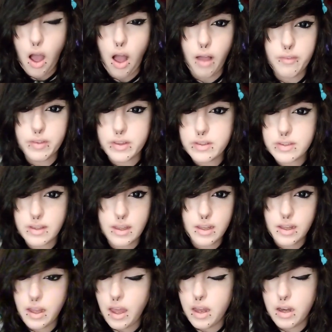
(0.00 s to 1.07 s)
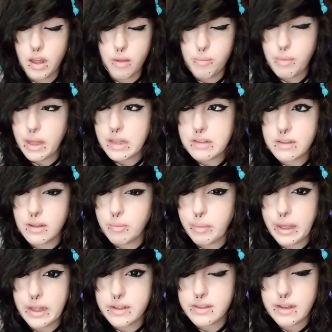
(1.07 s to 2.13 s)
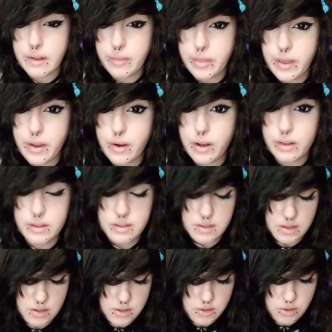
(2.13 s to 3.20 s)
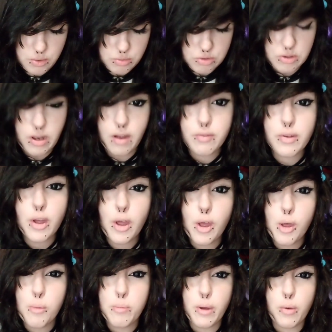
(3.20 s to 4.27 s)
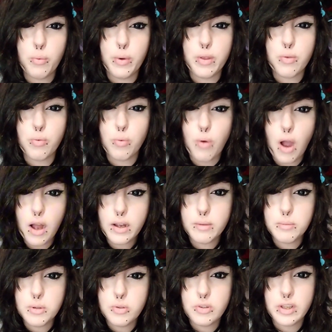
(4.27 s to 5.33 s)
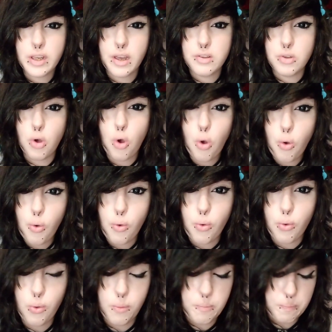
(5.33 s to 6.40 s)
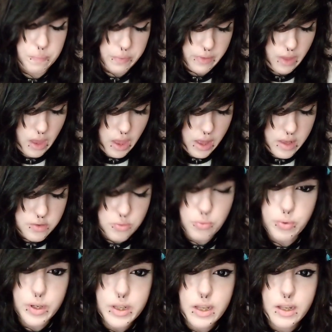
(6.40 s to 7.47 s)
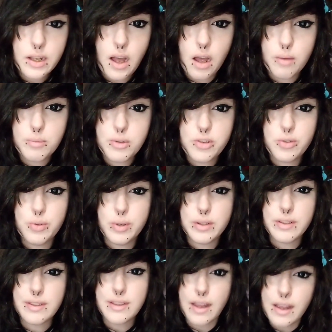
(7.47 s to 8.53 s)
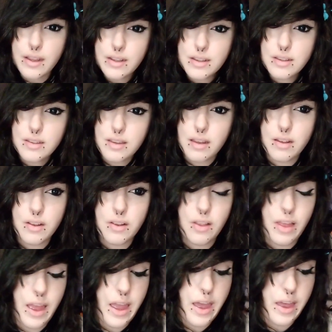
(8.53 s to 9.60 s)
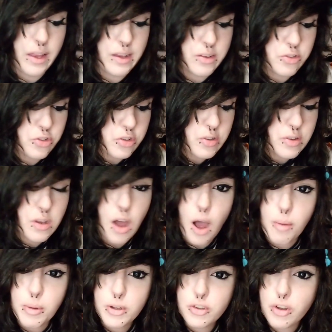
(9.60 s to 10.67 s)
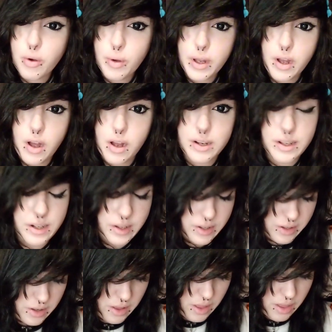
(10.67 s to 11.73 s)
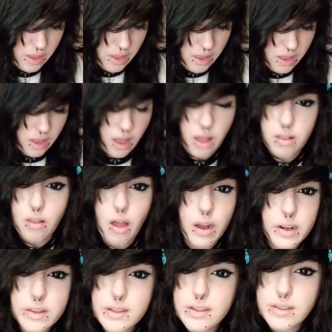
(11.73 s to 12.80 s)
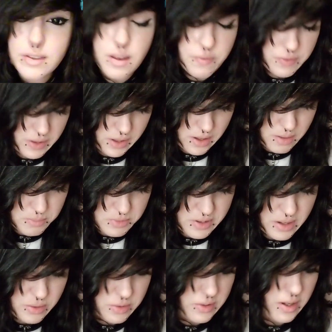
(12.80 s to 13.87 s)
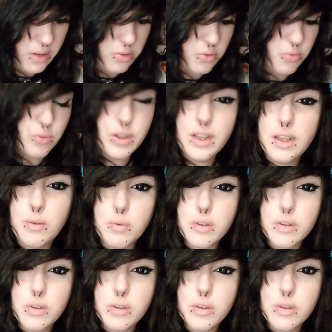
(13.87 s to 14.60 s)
Obviously, again, amazing bands out there. I listen to new stuff, but with rock music as a whole, it's really come to a standstill, and there's just not much going on in it. A lot of the stuff that comes out sounds really